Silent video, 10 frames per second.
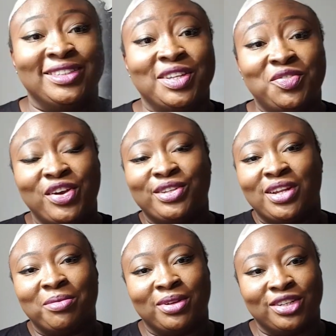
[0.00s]
so the first thing
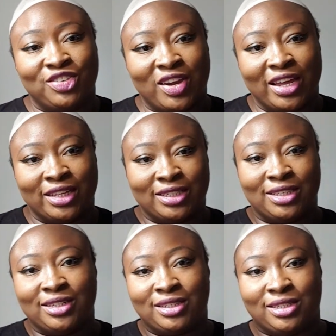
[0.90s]
i'm going to try is
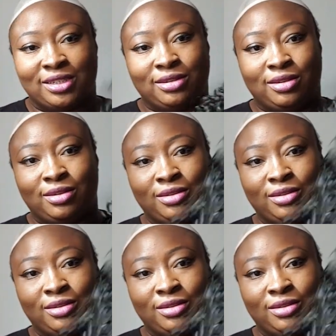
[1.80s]
this